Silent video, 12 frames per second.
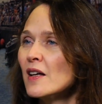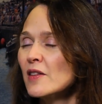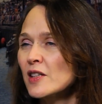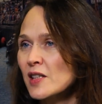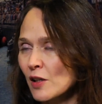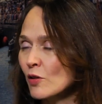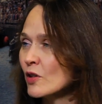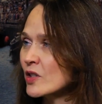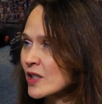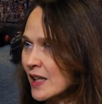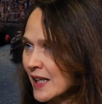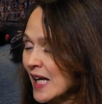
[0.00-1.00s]
the
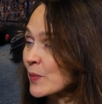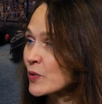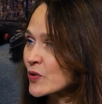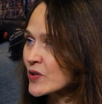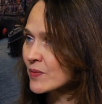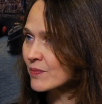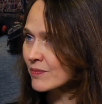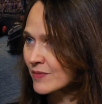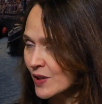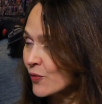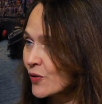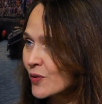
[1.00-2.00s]
technology enables
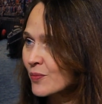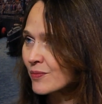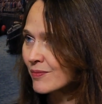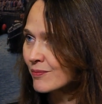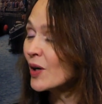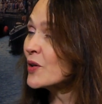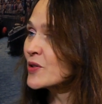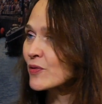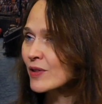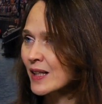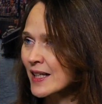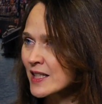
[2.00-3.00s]
different modes
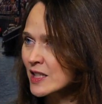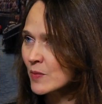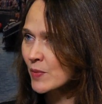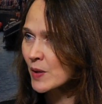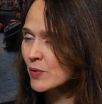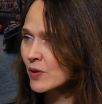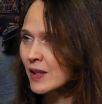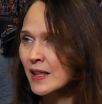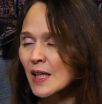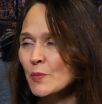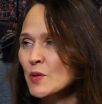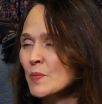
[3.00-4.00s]
of relating to people. It
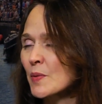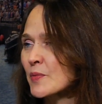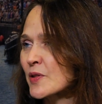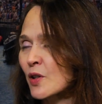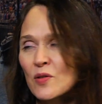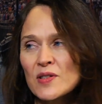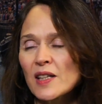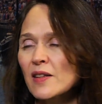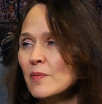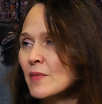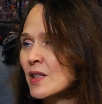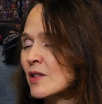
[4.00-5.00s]
enables people to
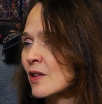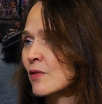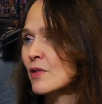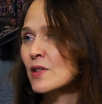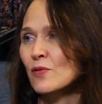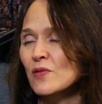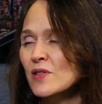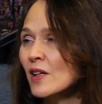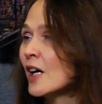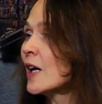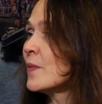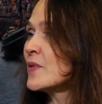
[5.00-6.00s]
contact each other at different
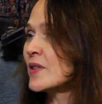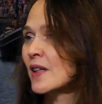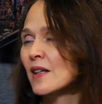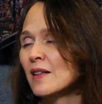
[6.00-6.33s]
times.